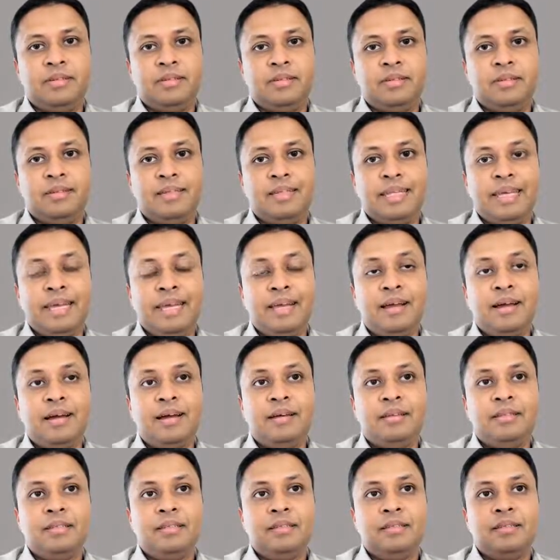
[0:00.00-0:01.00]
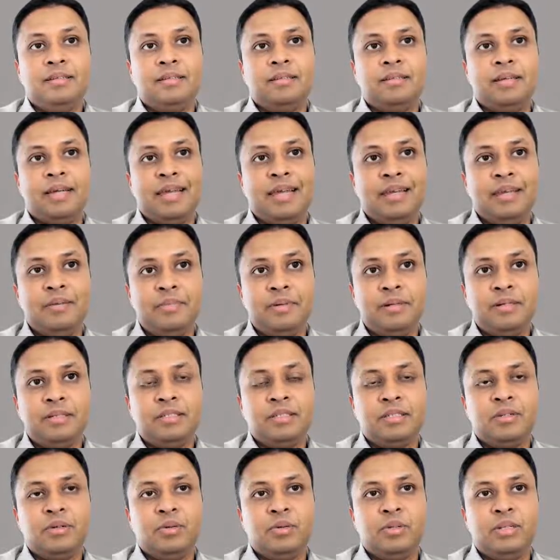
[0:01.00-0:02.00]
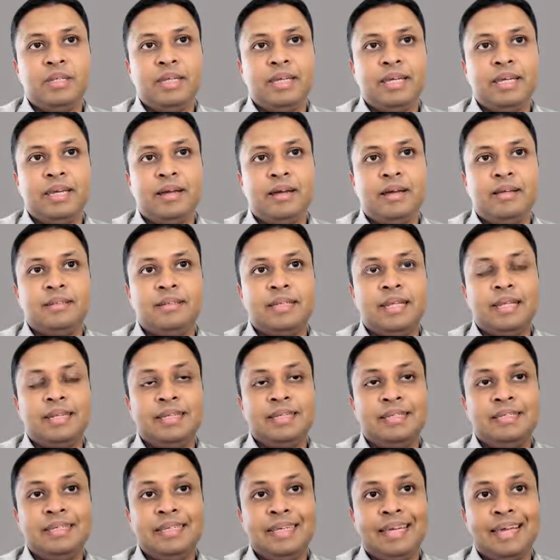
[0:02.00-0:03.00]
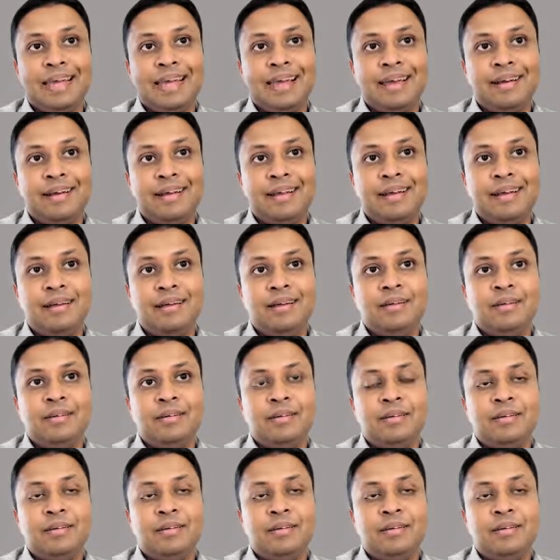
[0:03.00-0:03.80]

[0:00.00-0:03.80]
They are the elements, or that is the area